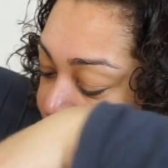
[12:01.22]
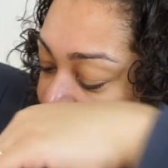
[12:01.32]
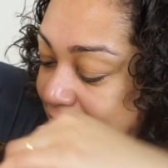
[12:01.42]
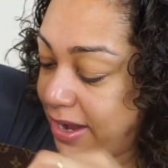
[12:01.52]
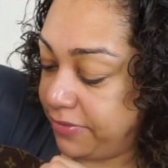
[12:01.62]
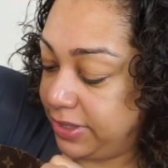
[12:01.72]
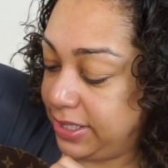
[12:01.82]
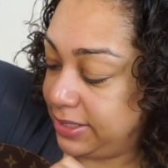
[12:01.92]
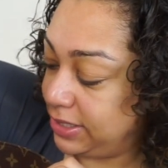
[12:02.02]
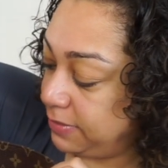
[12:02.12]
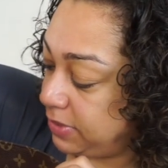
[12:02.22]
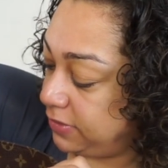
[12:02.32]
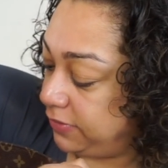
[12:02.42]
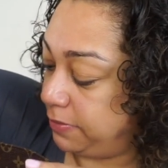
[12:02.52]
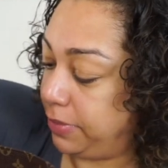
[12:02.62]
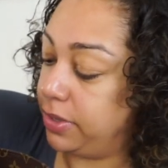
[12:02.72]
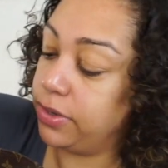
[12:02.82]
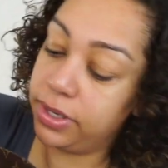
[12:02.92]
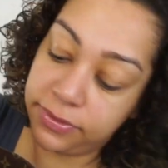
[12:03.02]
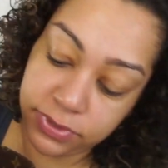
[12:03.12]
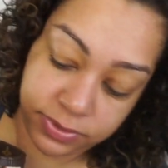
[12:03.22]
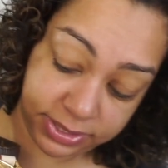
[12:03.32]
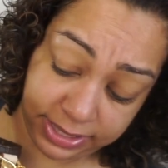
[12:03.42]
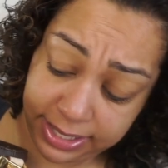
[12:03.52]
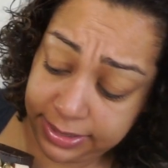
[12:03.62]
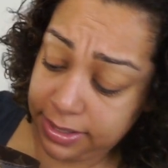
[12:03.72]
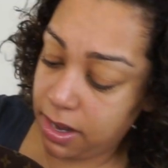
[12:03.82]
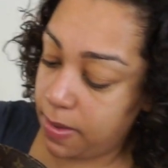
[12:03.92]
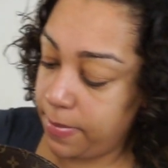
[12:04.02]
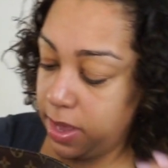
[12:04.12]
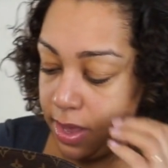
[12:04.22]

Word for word: Yeah, everything seems to fit better if you stand it up.